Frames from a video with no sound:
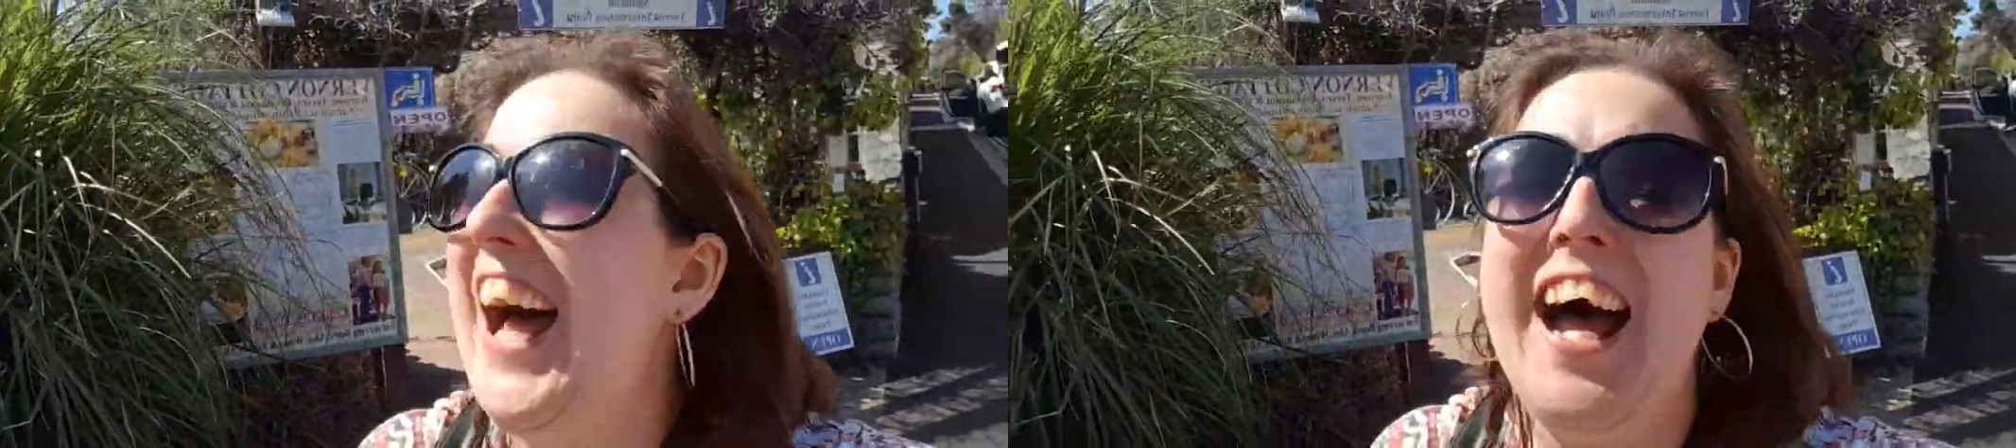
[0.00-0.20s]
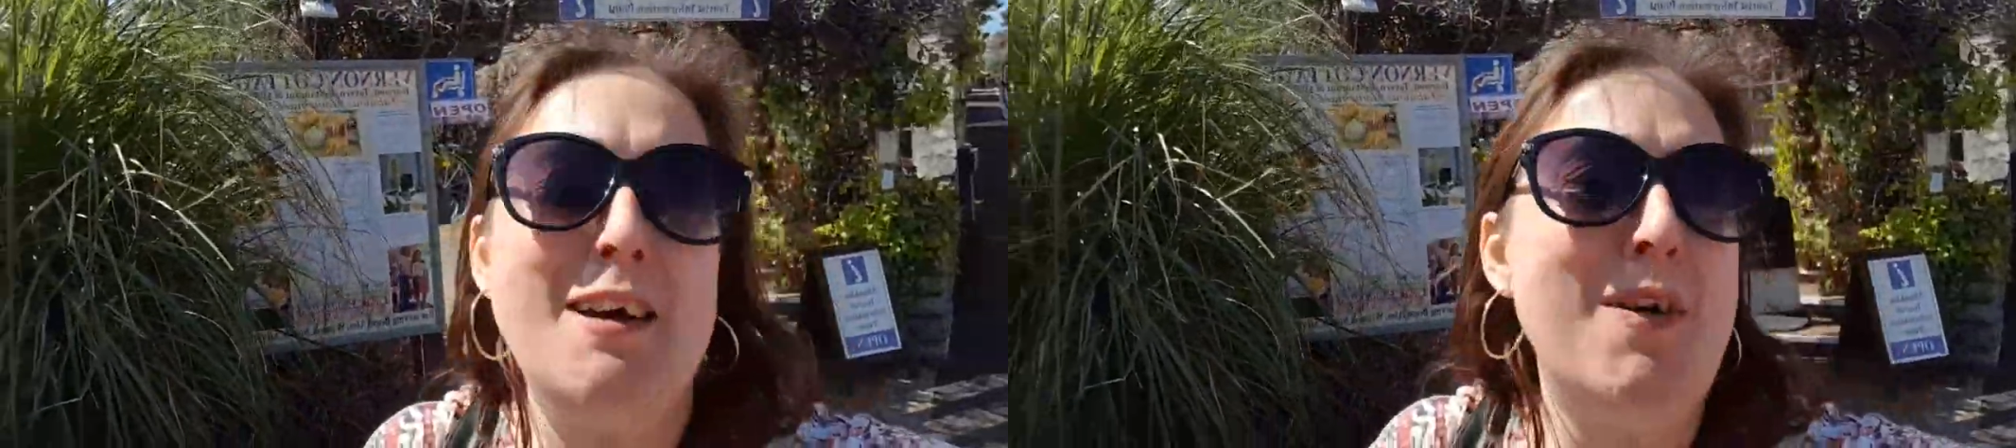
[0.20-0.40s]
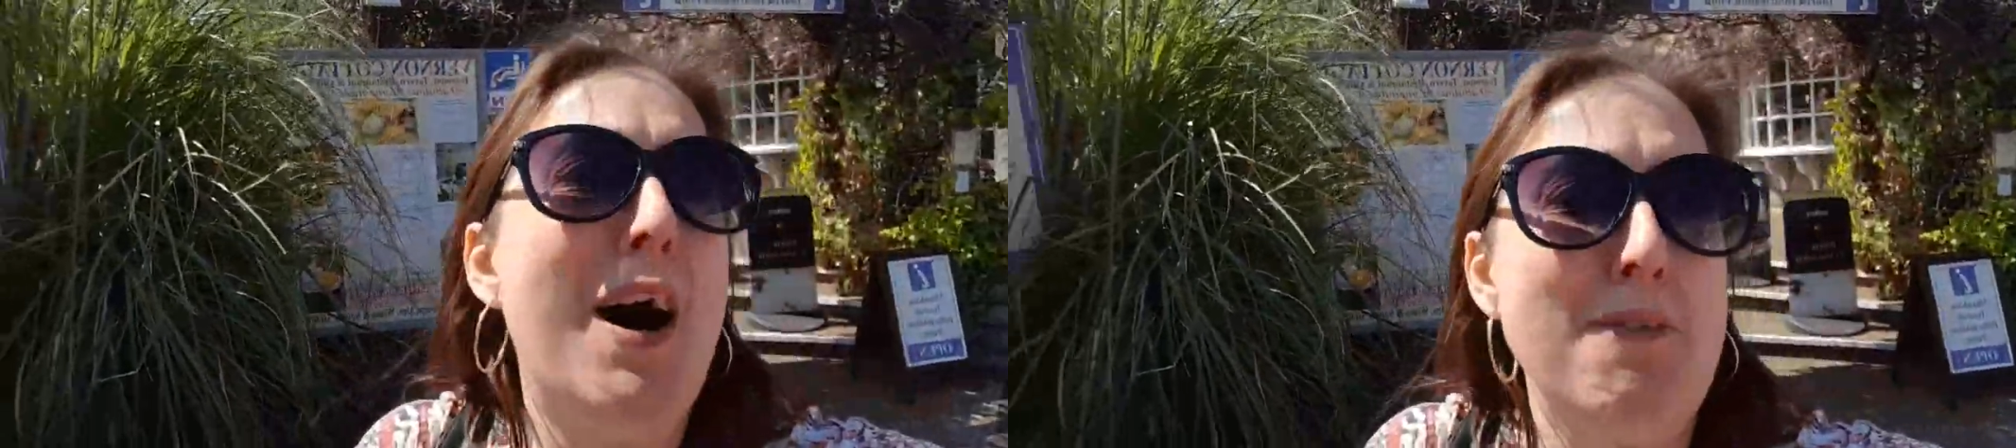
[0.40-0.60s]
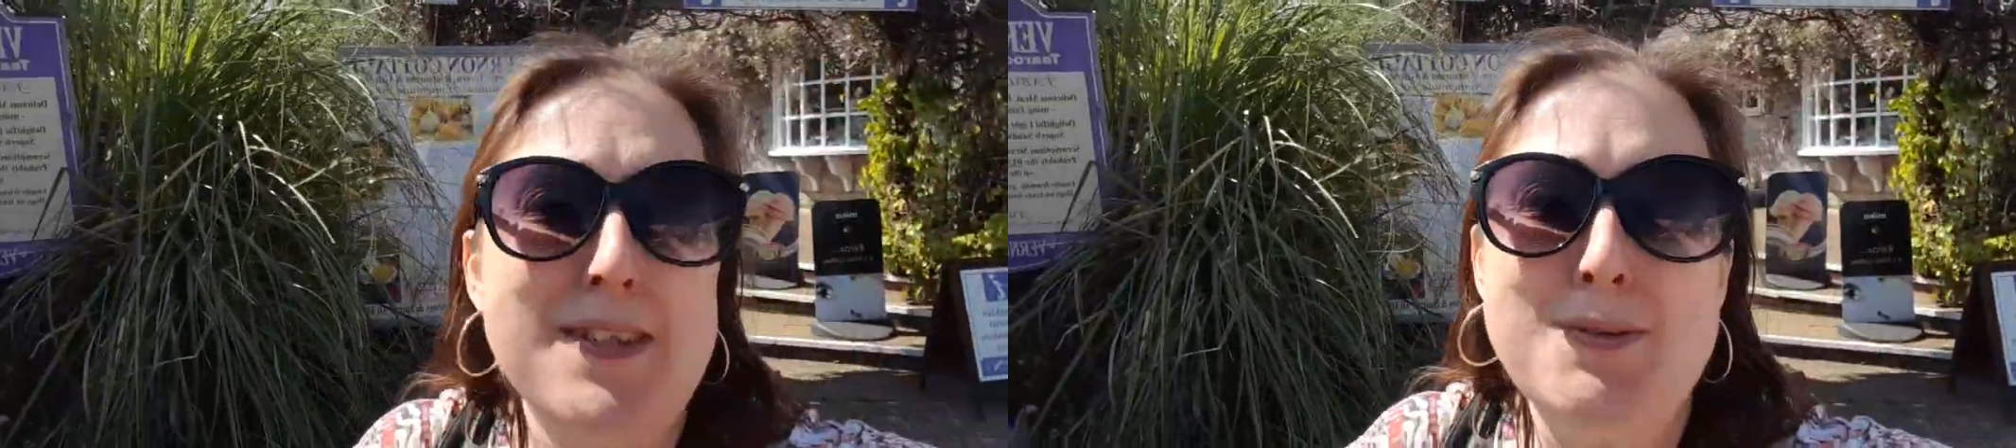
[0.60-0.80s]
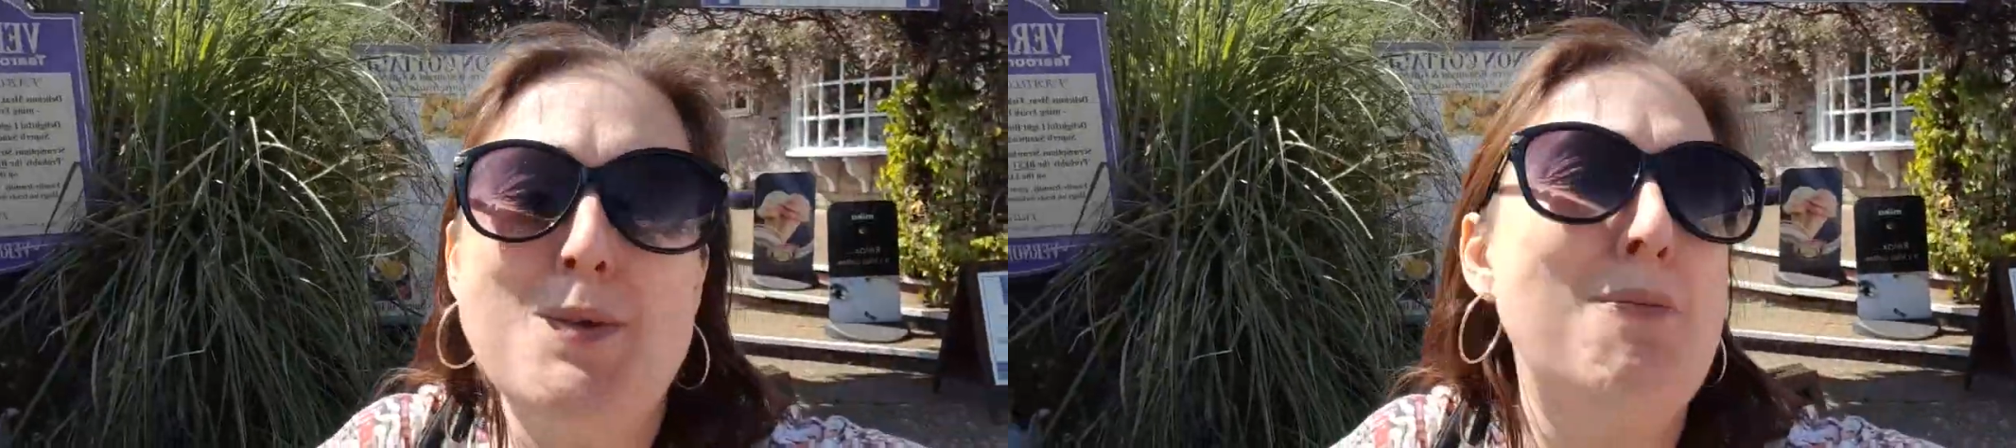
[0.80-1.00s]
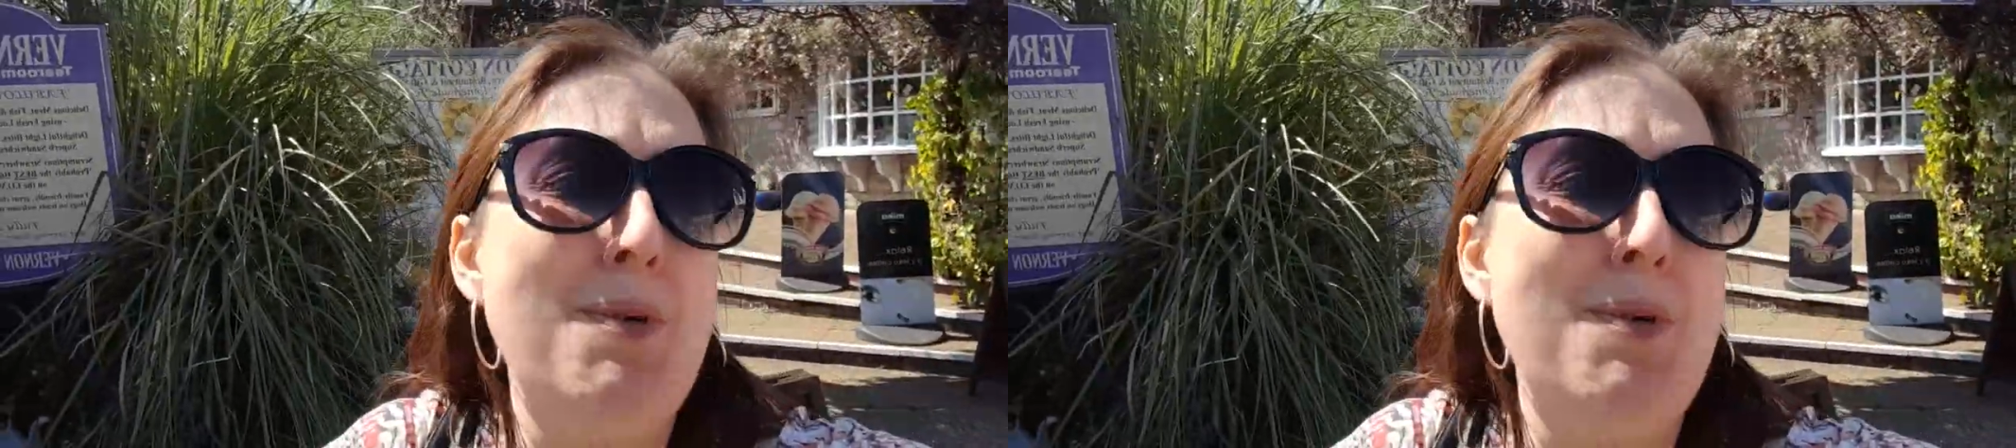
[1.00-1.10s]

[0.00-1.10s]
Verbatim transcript: I was